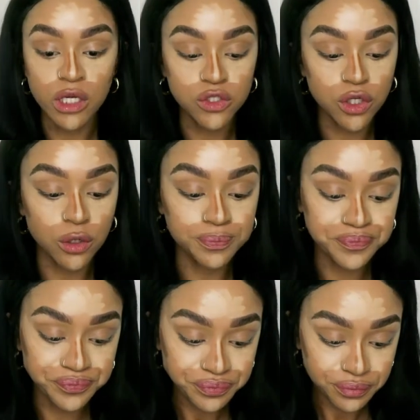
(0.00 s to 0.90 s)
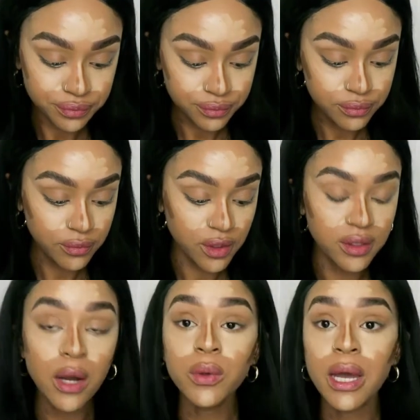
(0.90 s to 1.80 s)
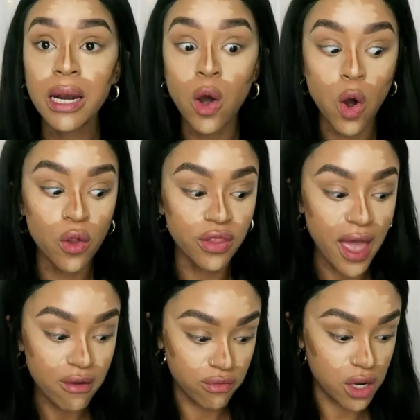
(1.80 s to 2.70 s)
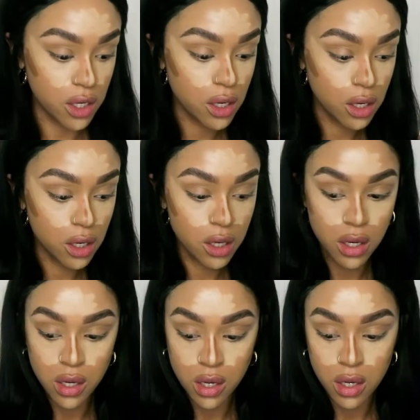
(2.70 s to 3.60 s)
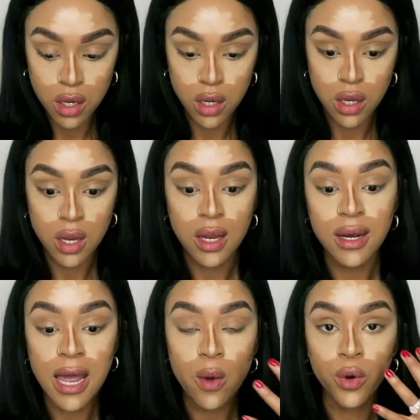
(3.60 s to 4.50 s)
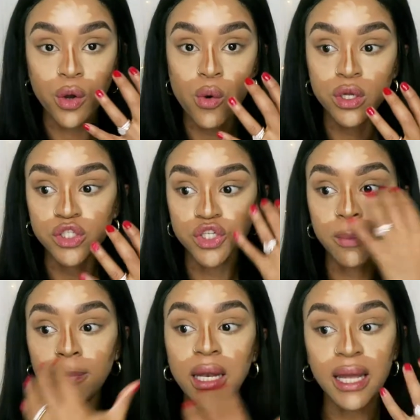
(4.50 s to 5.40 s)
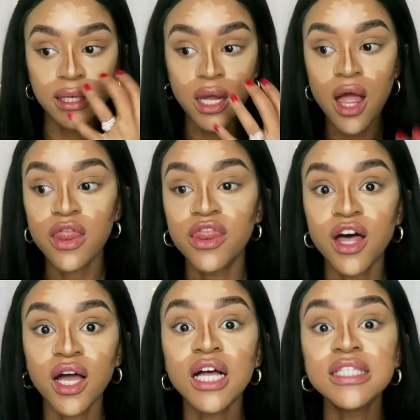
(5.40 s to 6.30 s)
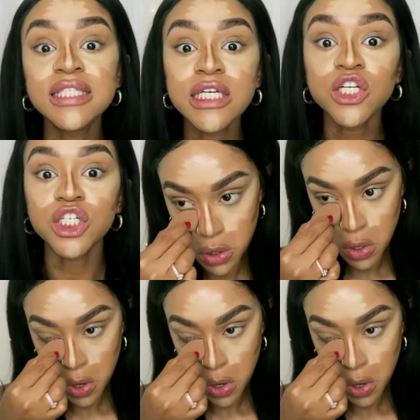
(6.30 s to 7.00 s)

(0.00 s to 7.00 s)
So now we got all that ready. Now we're going to blend the concealer.